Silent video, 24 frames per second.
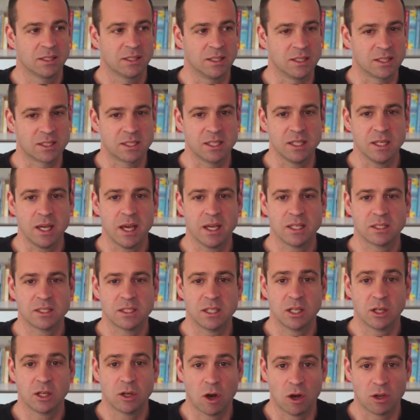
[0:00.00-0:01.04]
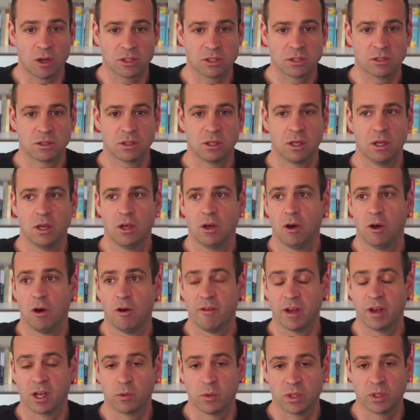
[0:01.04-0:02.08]
The CAC, cost
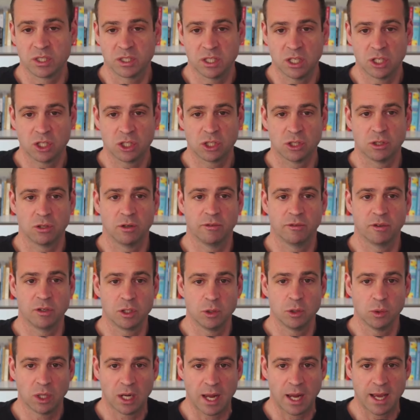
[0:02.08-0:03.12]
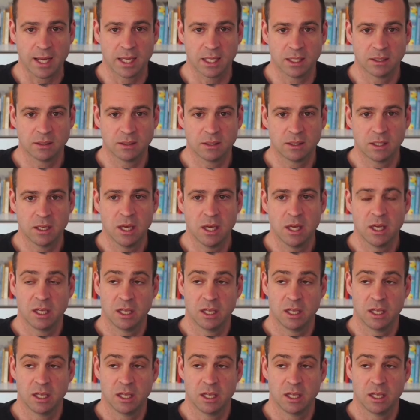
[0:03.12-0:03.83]
of acquisition of a new client,